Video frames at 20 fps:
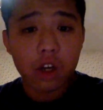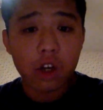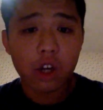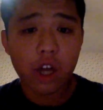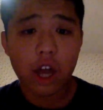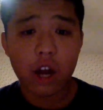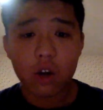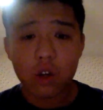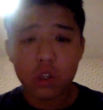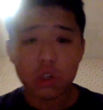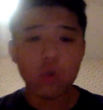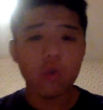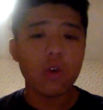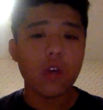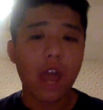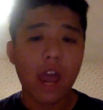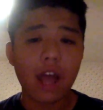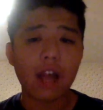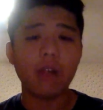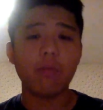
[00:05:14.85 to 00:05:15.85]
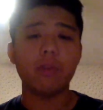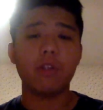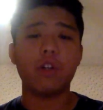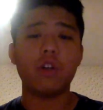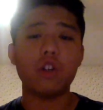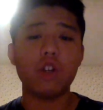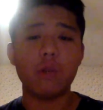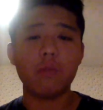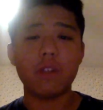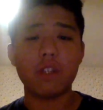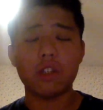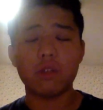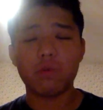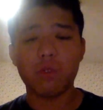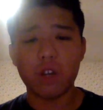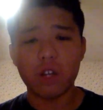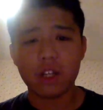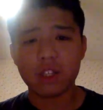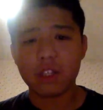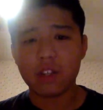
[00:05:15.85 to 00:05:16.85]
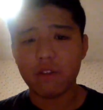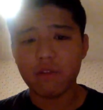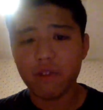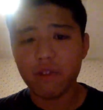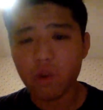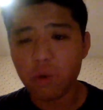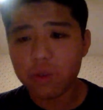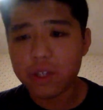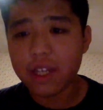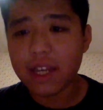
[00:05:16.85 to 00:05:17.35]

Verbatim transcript: Okay, there's two Caleb's on our trip. This is where it gets confusing.